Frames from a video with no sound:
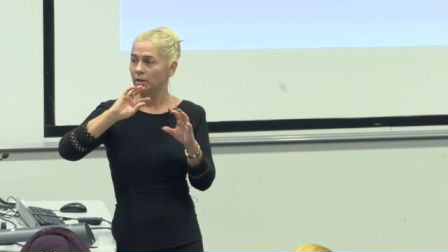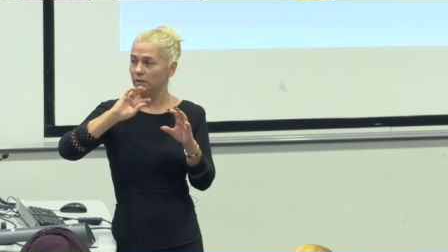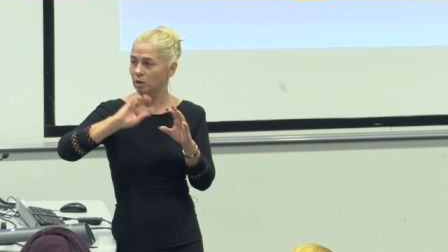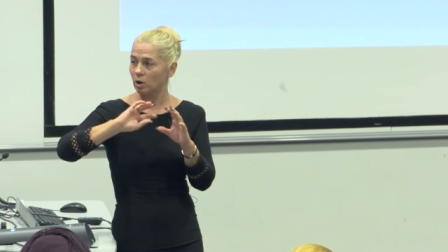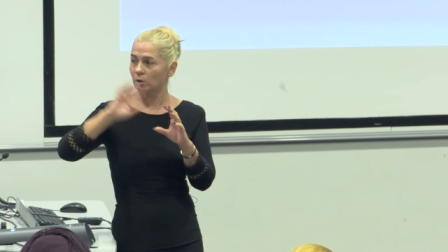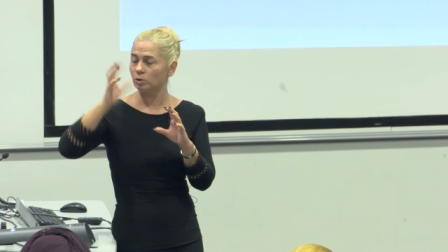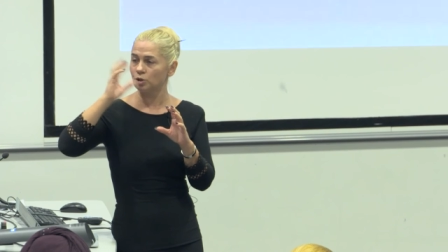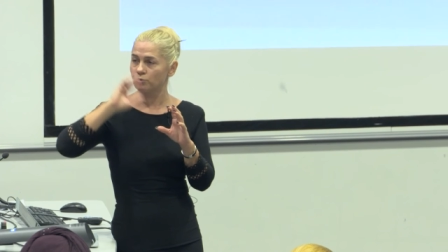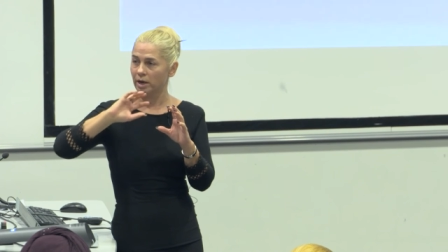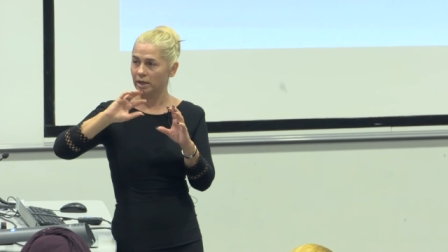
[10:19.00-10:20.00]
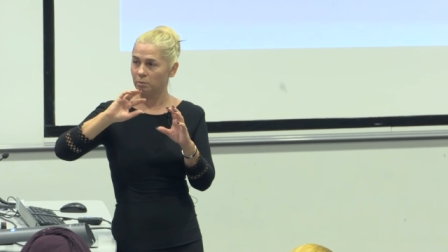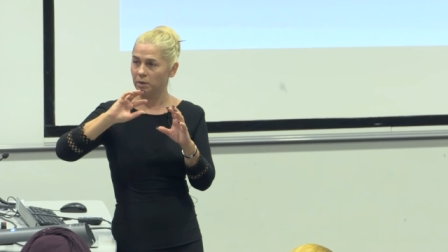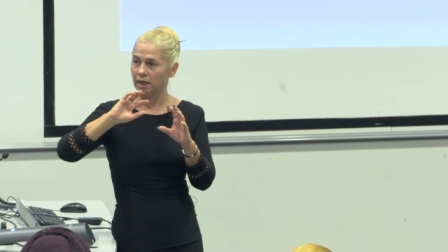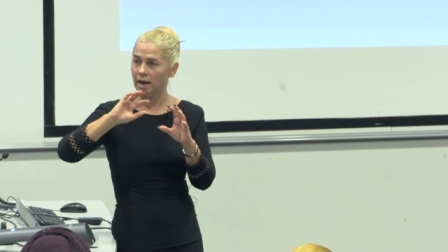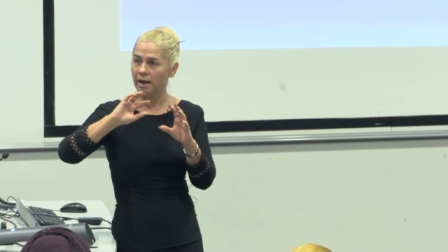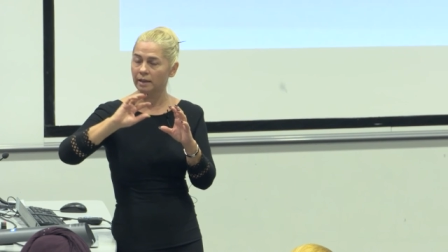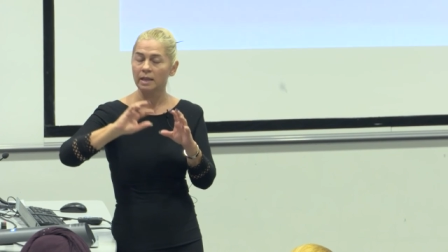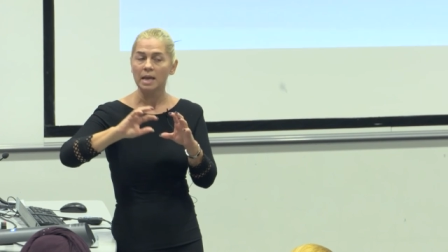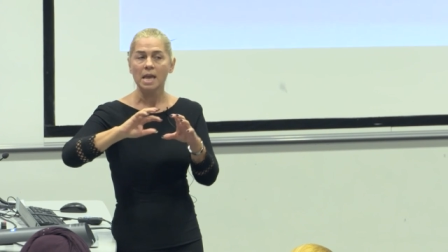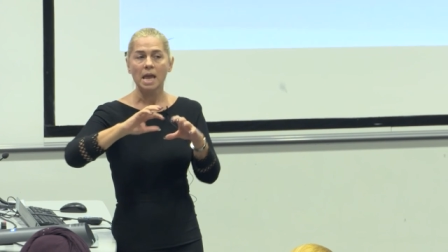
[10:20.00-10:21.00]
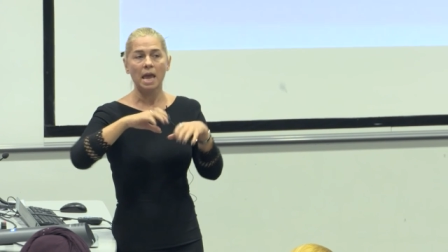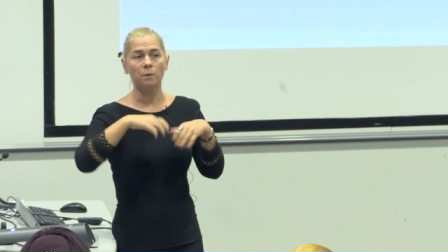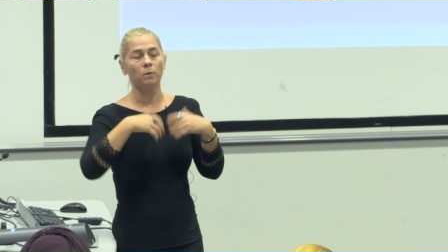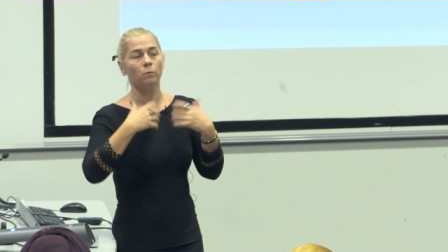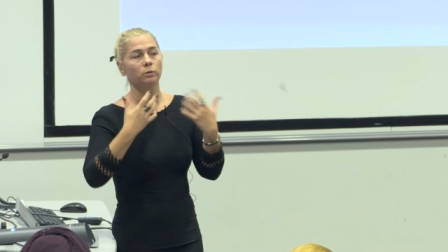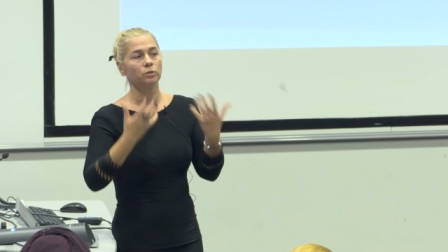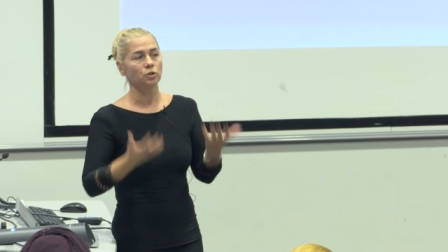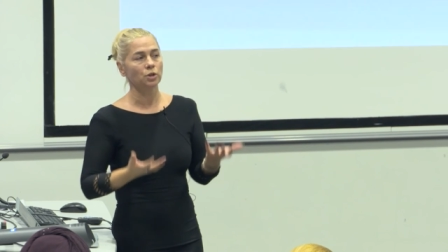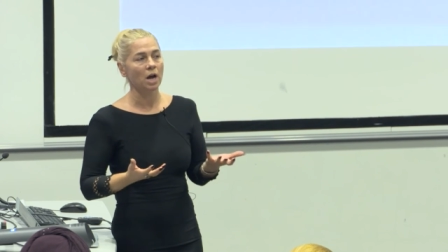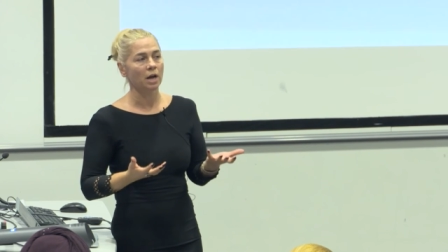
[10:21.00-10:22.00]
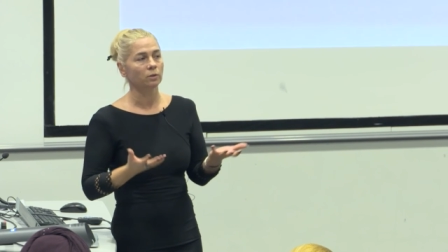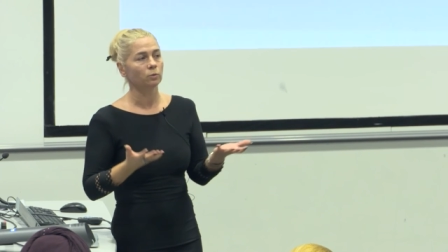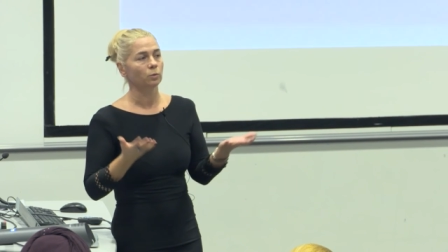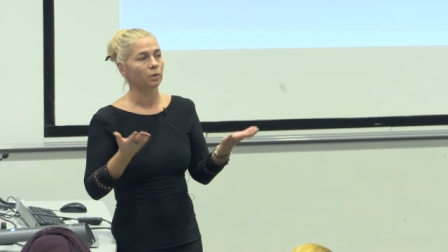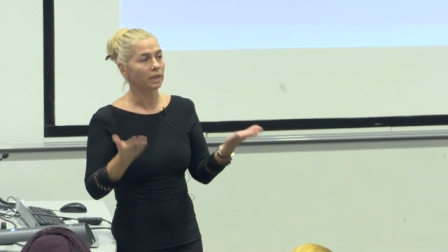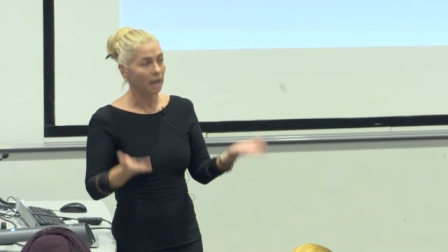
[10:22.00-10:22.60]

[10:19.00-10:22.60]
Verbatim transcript: technology running behind, and we would try to